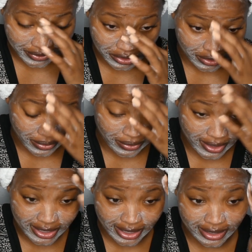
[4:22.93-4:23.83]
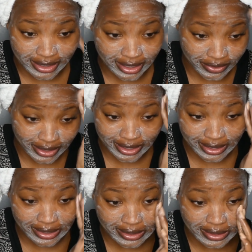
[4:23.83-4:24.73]
Feels refreshing, definitely.
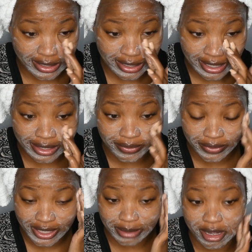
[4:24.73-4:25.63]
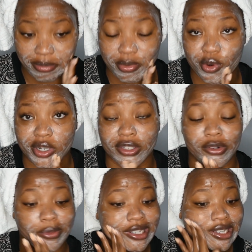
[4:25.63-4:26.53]
I can feel like my pores
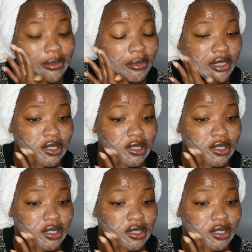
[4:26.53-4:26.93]
opening up.